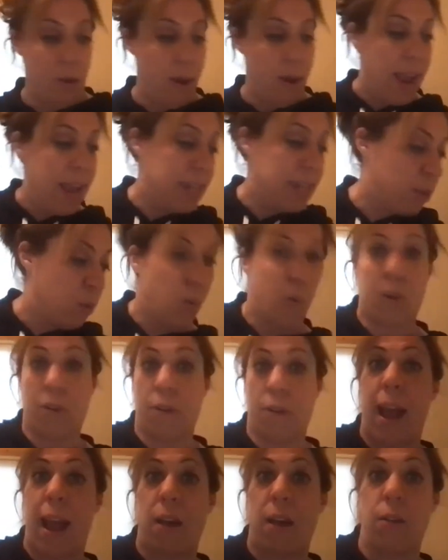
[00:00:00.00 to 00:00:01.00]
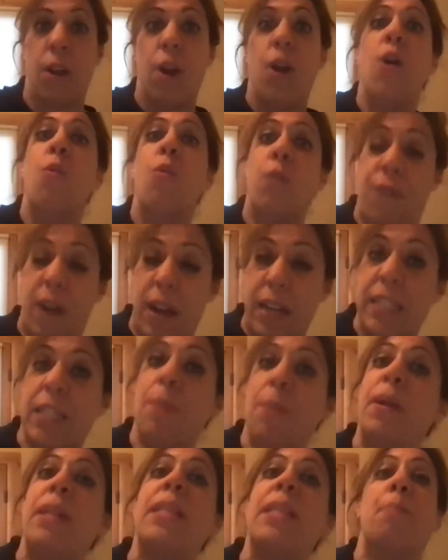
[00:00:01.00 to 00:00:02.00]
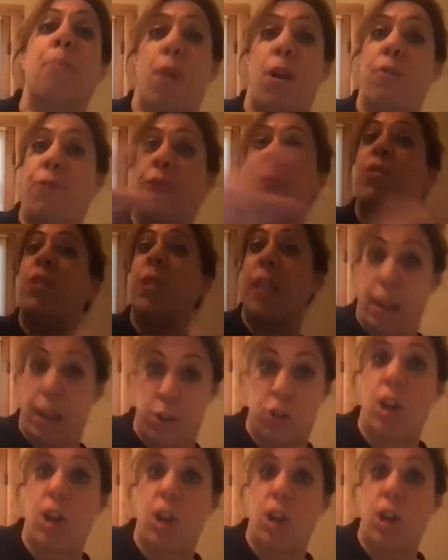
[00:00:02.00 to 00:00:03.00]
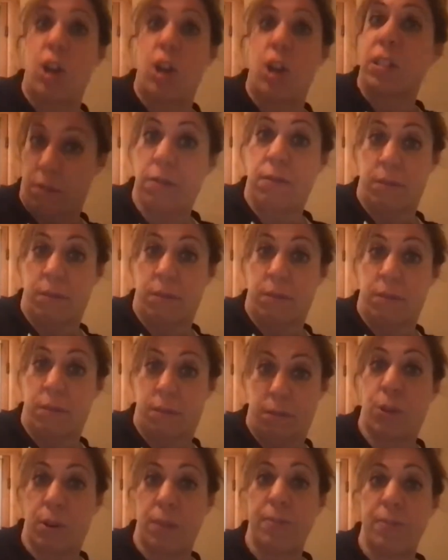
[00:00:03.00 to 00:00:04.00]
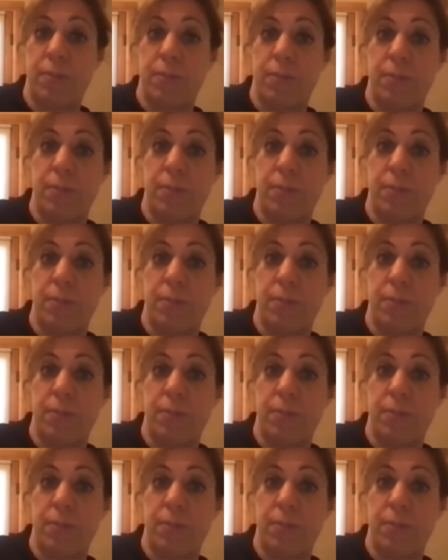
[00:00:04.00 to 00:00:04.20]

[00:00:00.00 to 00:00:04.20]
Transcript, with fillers: I had to order out. Well, find somebody that brought food to the hairdresser. You see what I'm